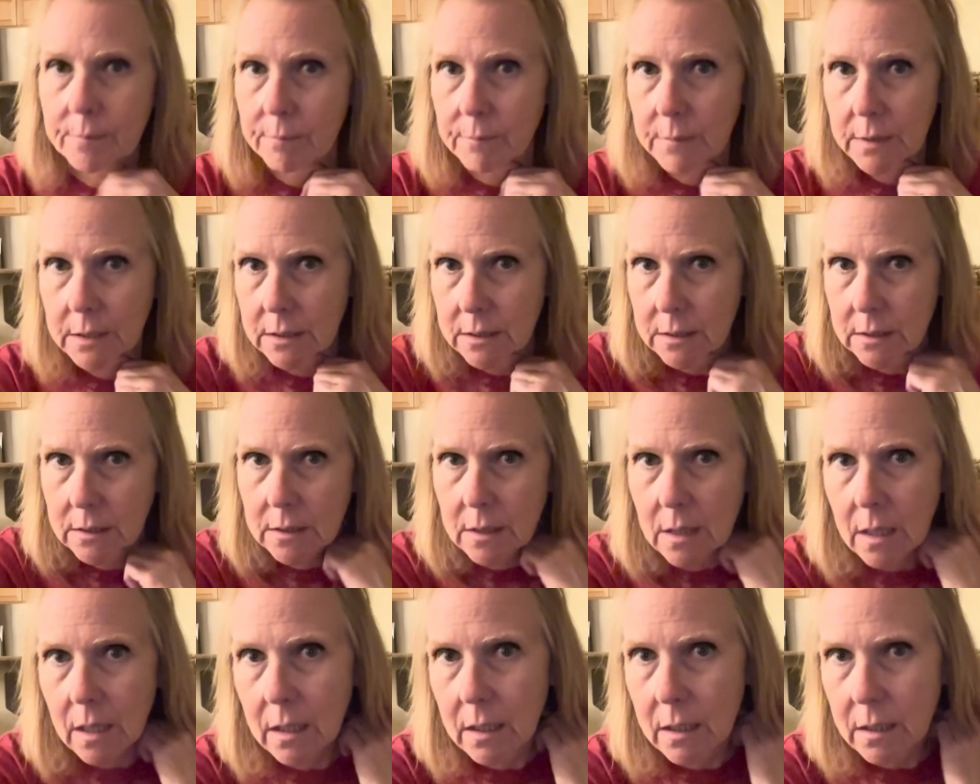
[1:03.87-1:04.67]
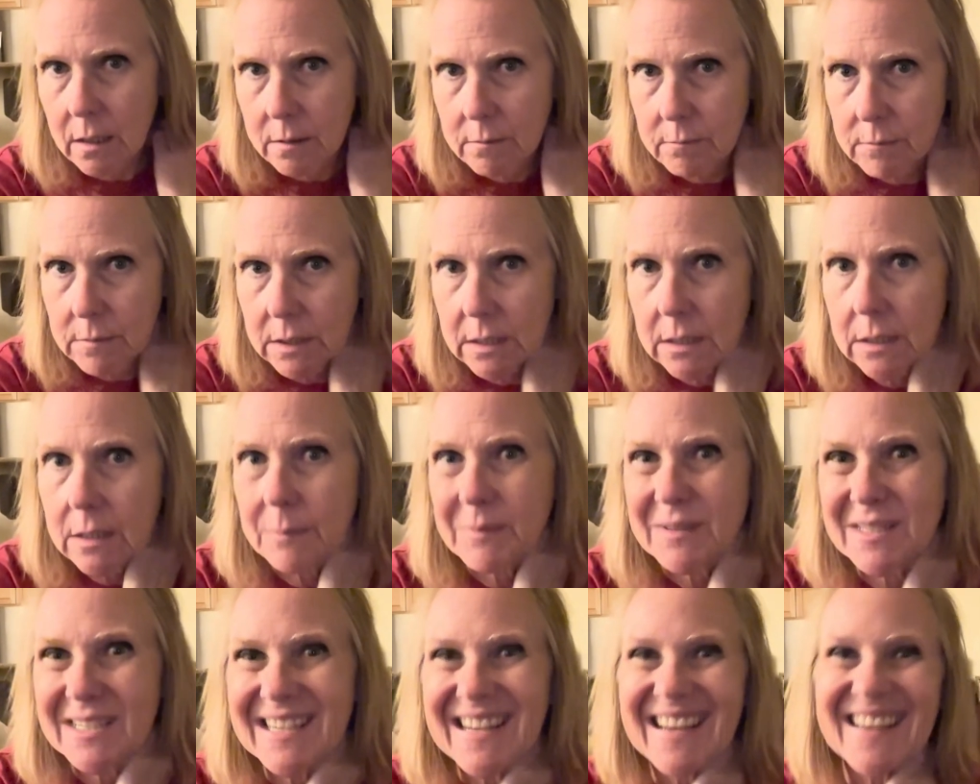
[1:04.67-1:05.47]
me get up
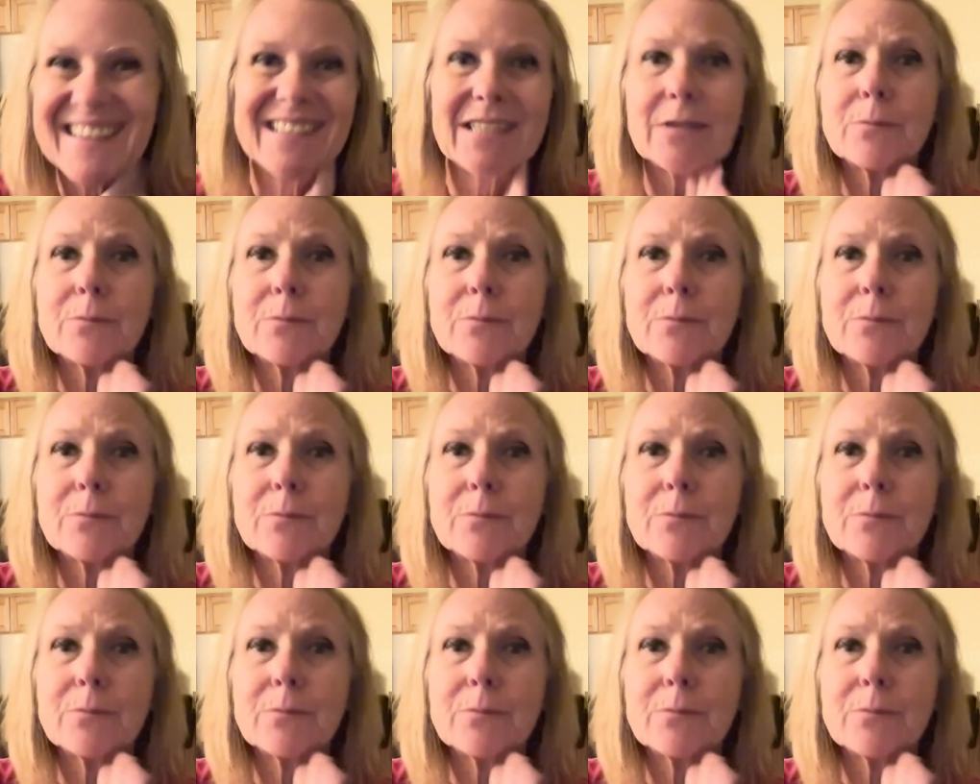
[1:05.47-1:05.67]
to date.